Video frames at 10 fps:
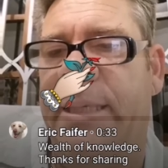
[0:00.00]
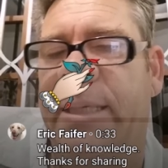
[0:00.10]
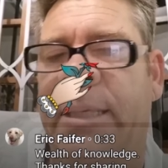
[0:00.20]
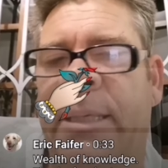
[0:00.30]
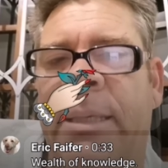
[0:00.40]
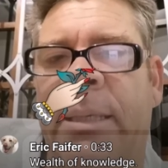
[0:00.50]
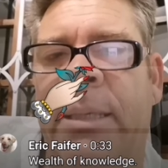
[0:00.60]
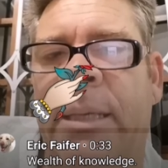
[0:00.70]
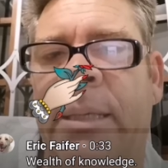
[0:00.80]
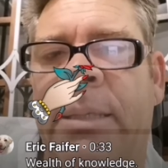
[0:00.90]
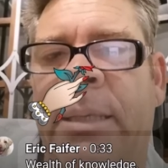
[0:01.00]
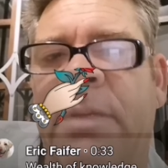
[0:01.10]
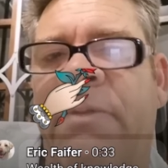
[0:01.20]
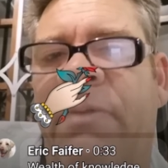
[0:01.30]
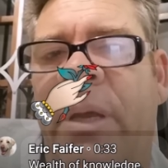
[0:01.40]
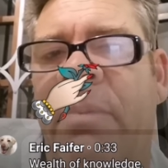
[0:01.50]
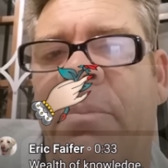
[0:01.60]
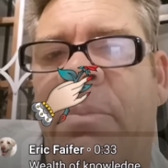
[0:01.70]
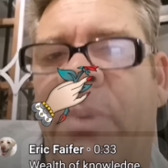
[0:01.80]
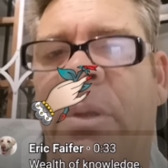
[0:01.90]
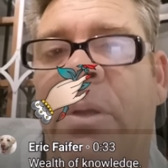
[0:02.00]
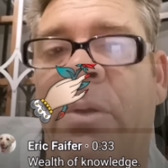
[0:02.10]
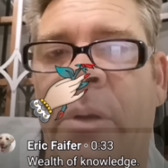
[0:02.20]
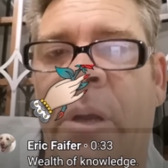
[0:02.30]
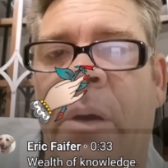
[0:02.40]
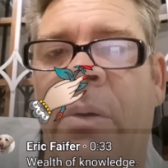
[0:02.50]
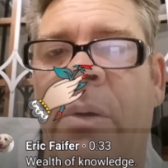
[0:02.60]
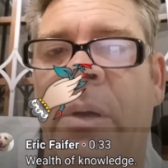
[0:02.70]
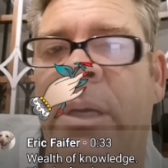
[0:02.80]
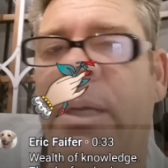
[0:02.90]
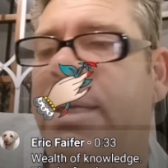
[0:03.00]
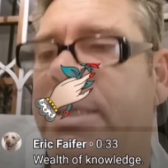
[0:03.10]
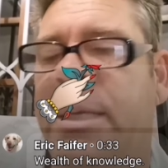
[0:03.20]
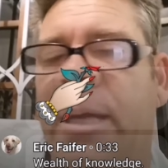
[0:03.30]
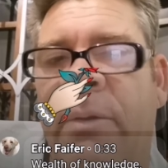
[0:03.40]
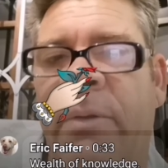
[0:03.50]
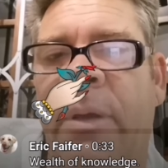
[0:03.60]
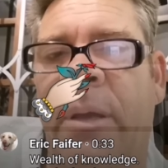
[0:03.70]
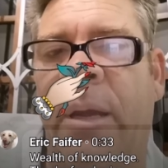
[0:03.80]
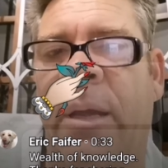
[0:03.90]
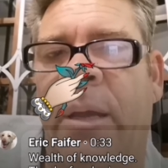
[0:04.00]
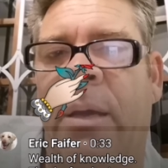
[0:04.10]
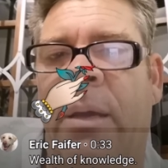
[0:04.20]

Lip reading: it is very important to know each and every wreck,